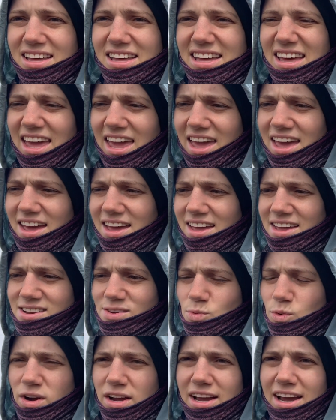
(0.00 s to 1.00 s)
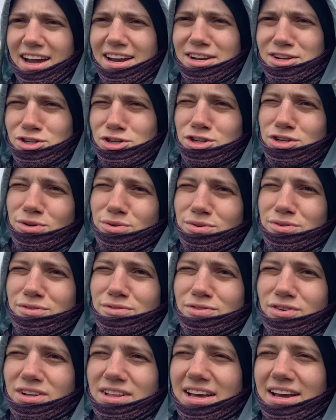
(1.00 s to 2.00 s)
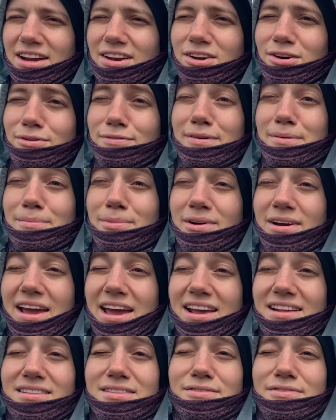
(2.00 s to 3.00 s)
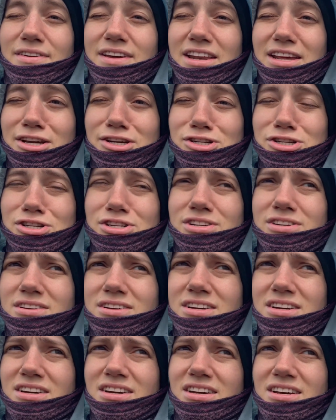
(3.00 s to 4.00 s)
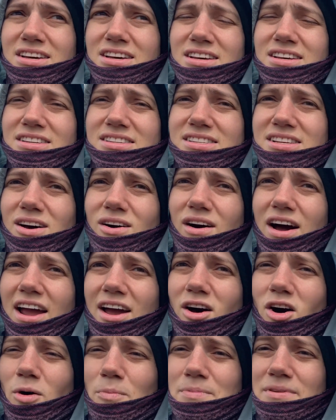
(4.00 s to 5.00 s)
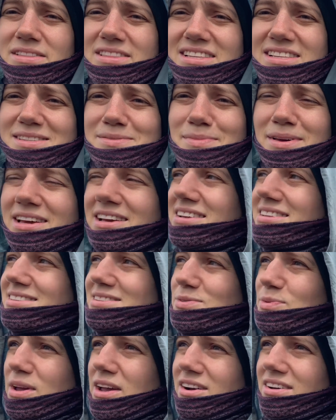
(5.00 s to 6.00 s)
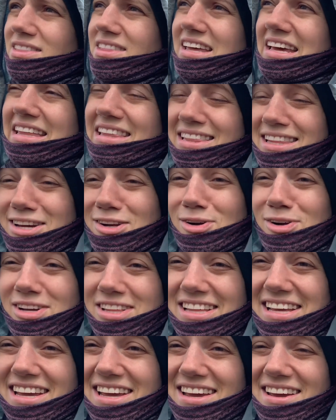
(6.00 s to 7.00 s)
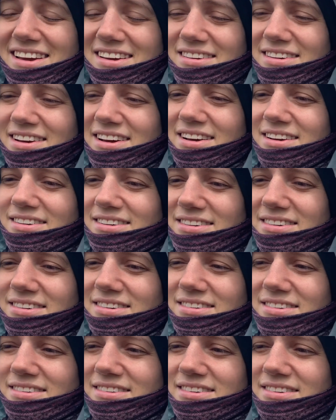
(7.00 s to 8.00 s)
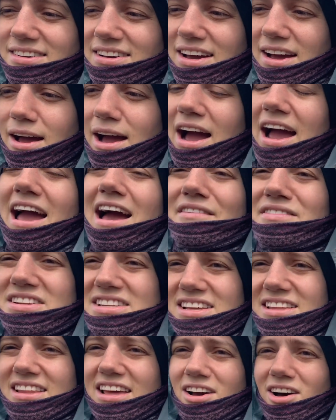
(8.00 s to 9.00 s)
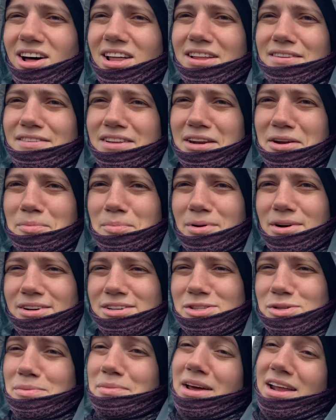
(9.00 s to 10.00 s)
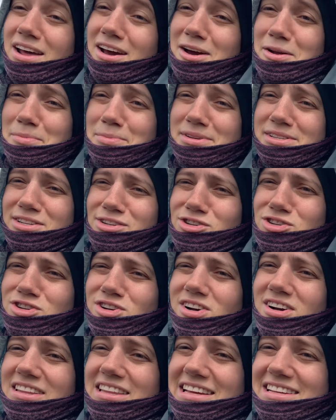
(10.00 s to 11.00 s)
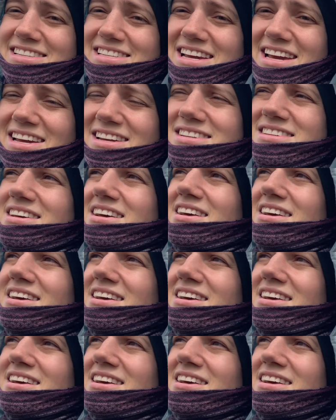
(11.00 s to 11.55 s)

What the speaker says: and we're kind of shooting for like a November 8th finish. So I hope that this means we are like literally, I haven't done like all of the numbers, so I'm not 100% sure on that date,